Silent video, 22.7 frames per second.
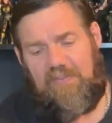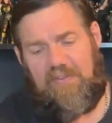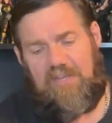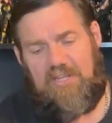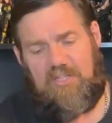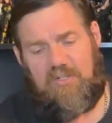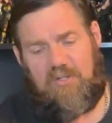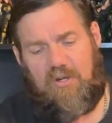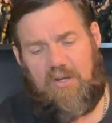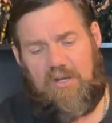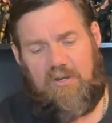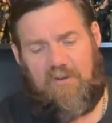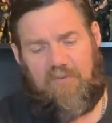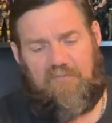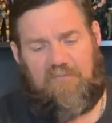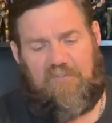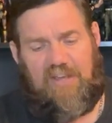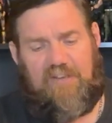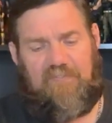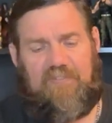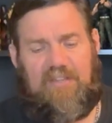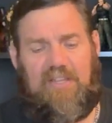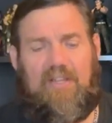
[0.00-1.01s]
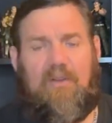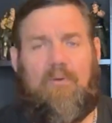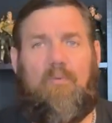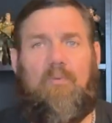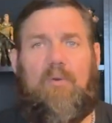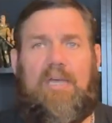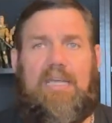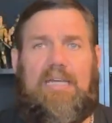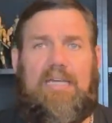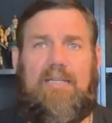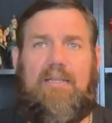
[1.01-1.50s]
these are under 50 that
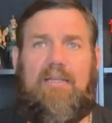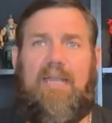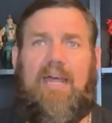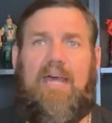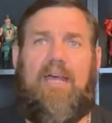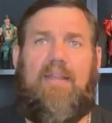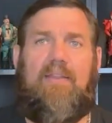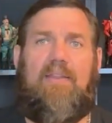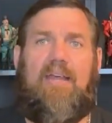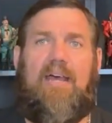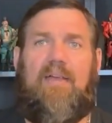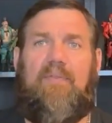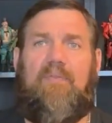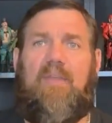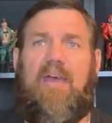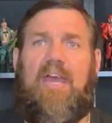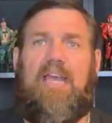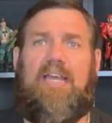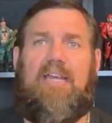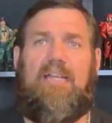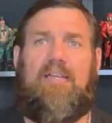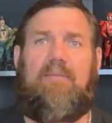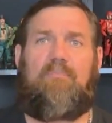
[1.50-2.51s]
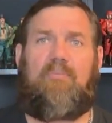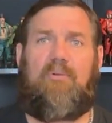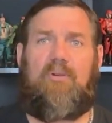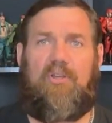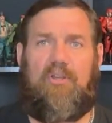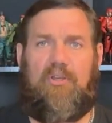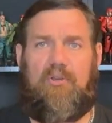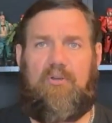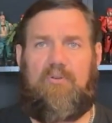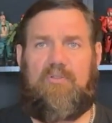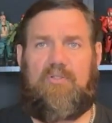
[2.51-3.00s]
we get that they can
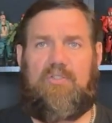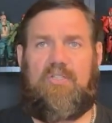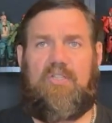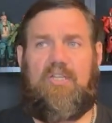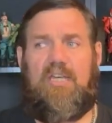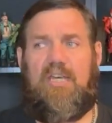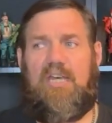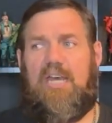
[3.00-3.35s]
produce.